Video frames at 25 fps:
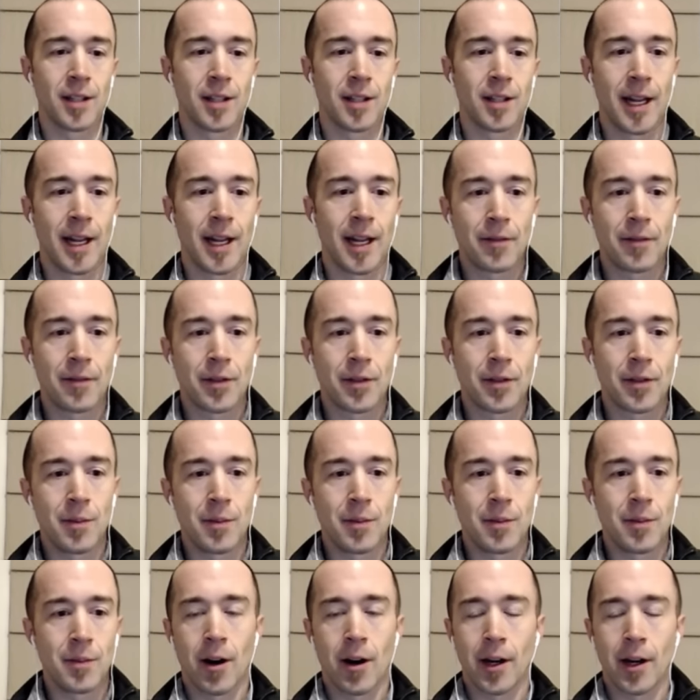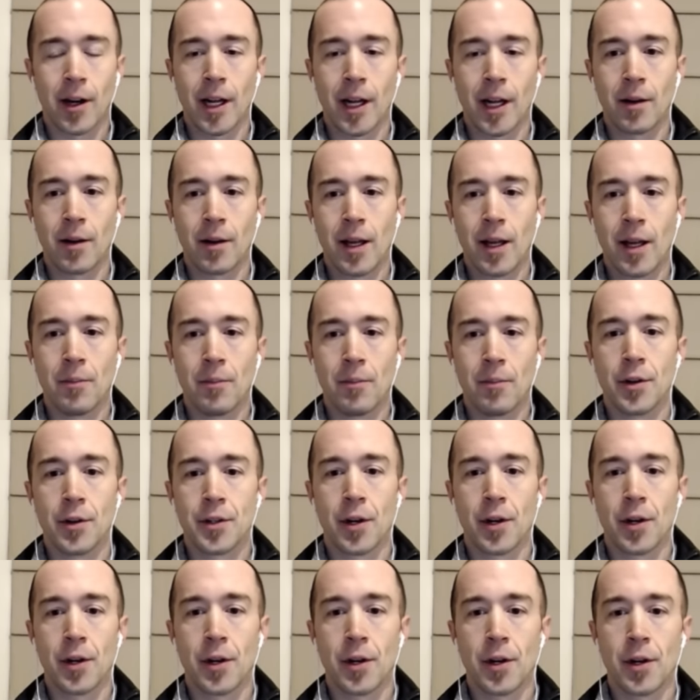I'd definitely be targeting him for
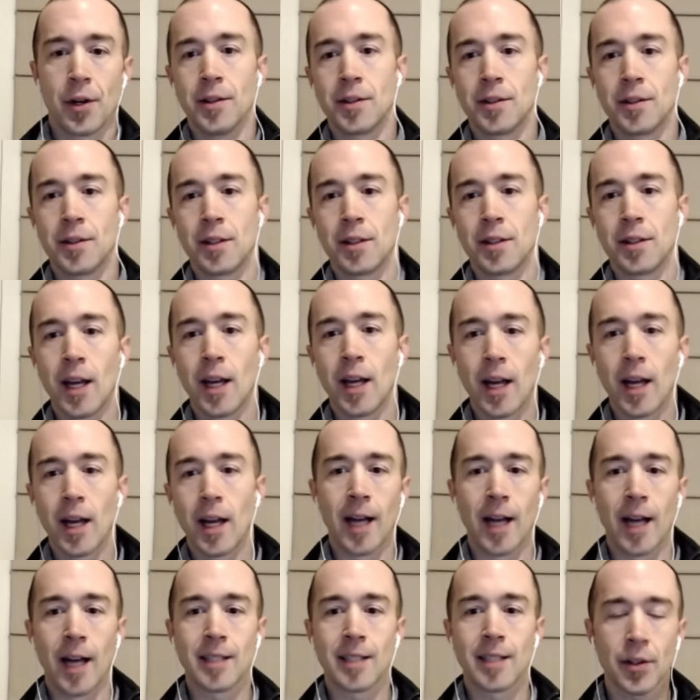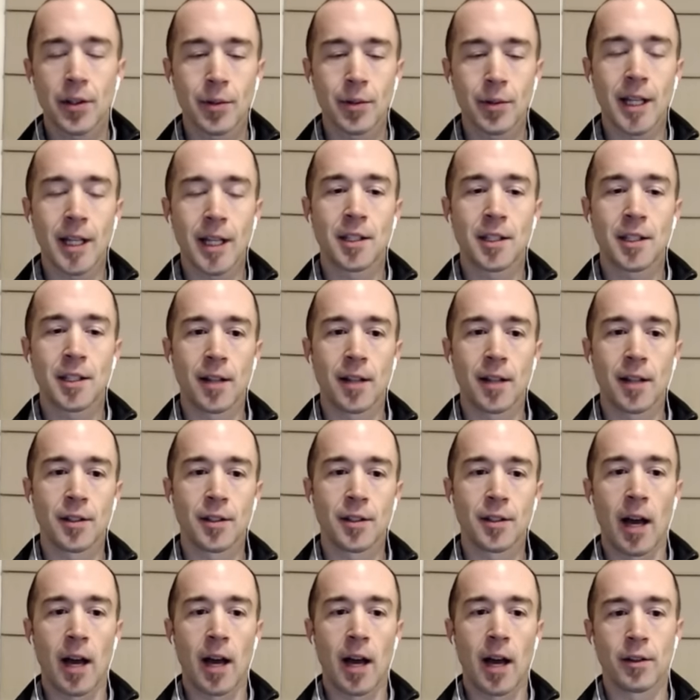tournaments. He's uh, he's got three touchdowns now in
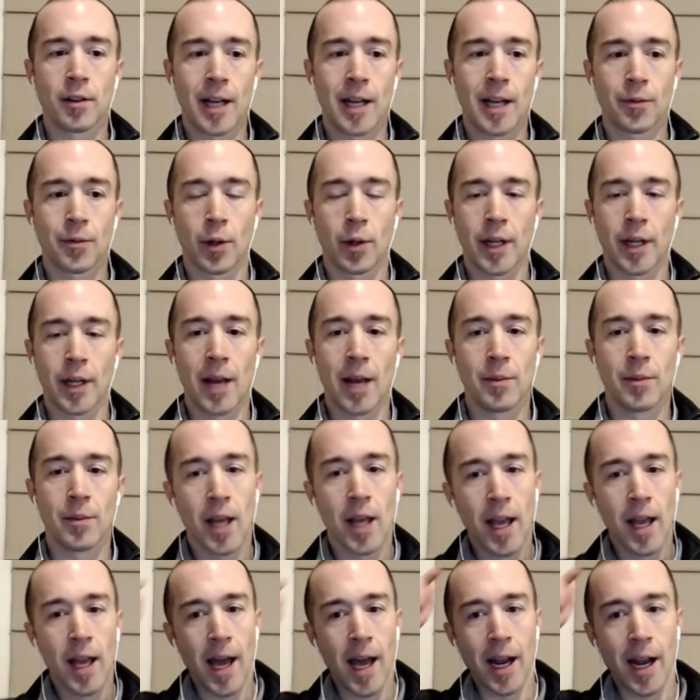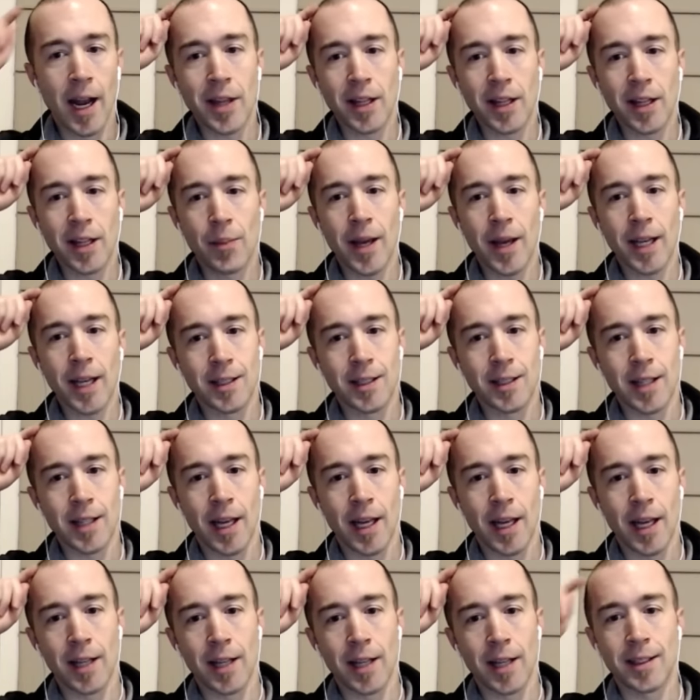his last four games, and I think the biggest thing
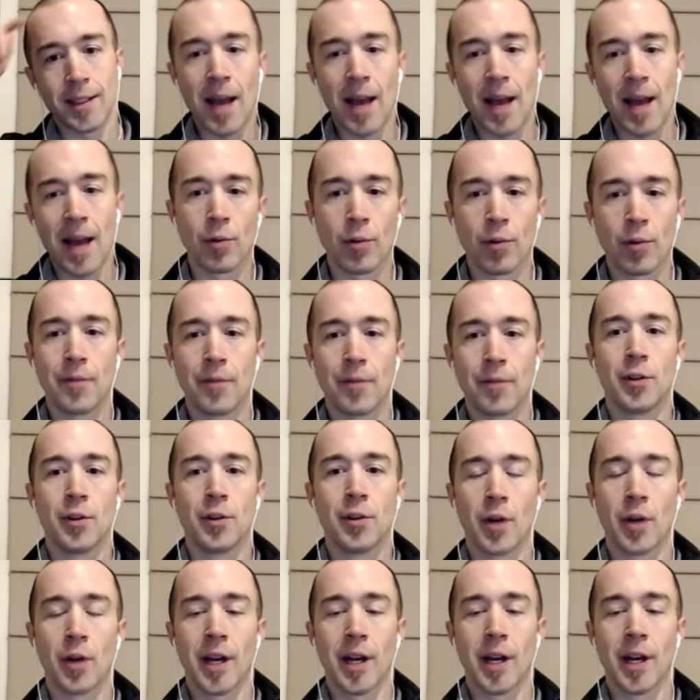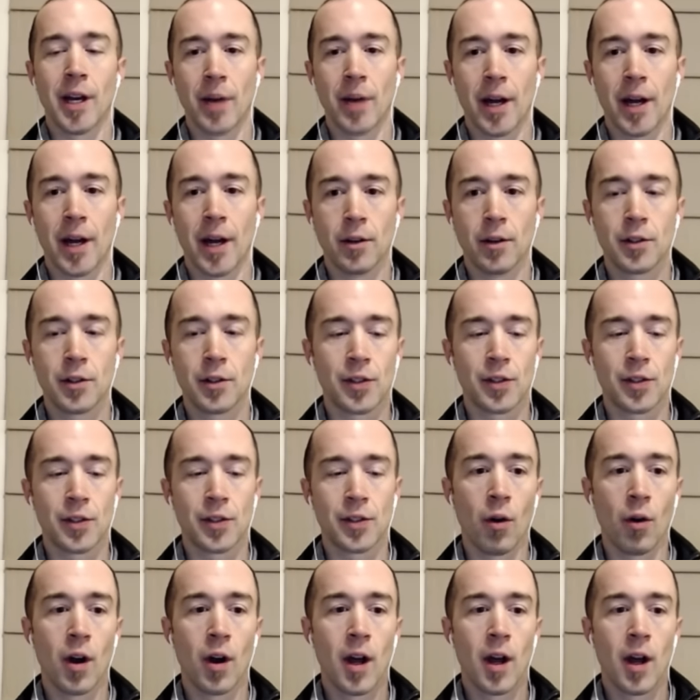is Sam Bradford's playing better.
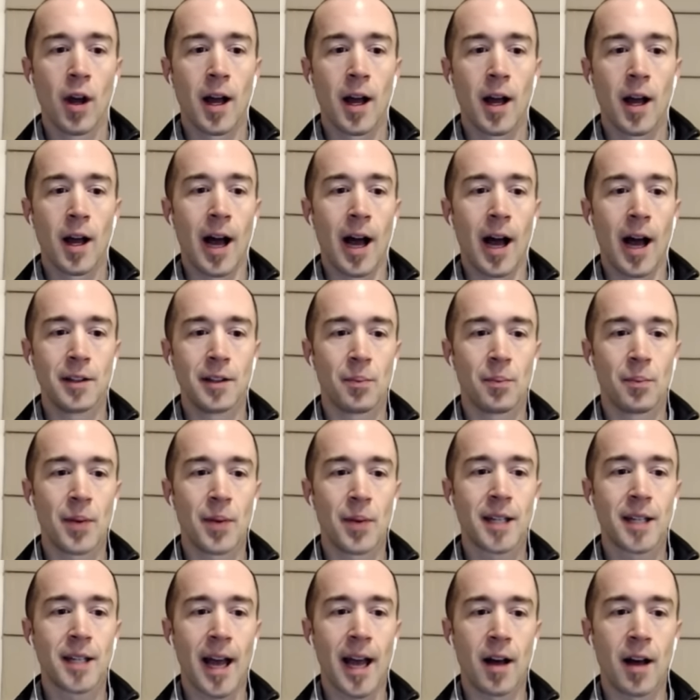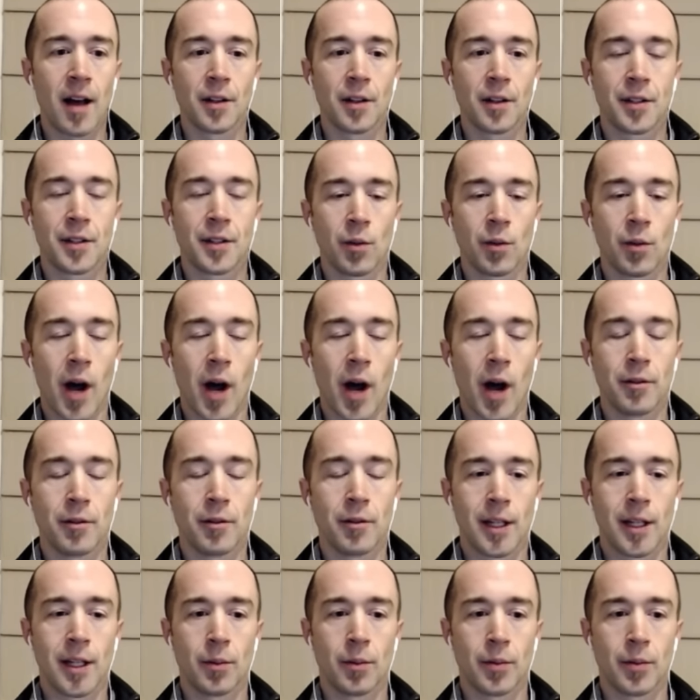So uh, he's a big, talented wide
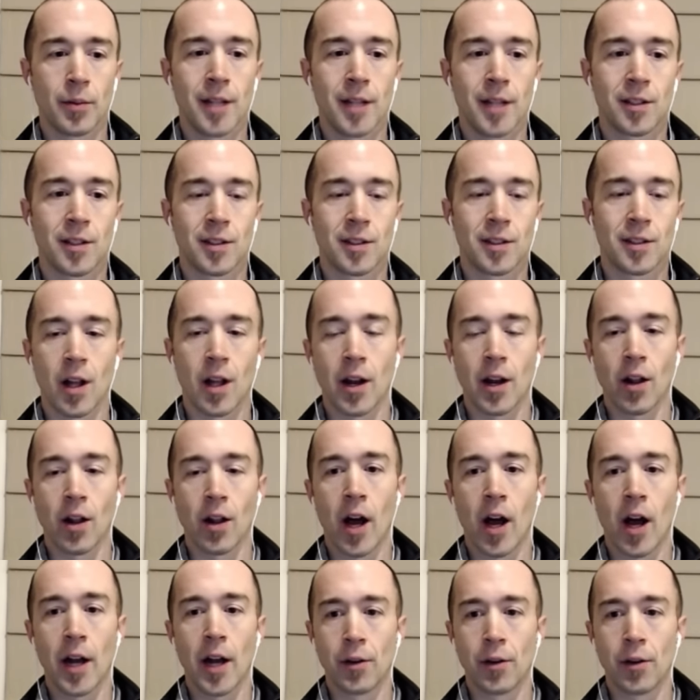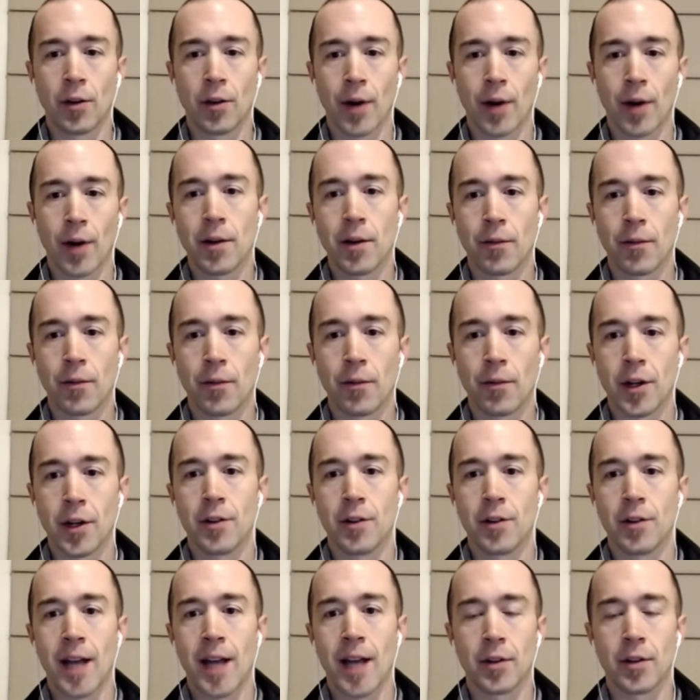receiver, plays the slot a lot, great for yards
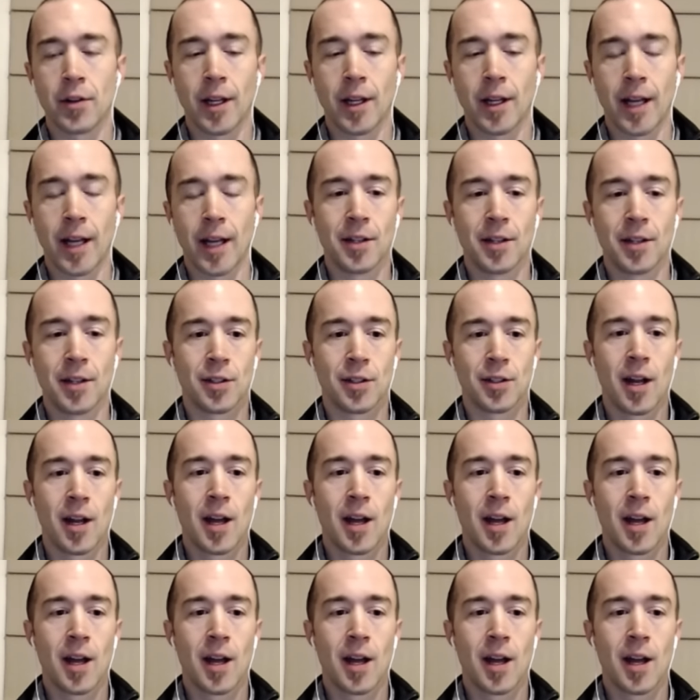after the catch.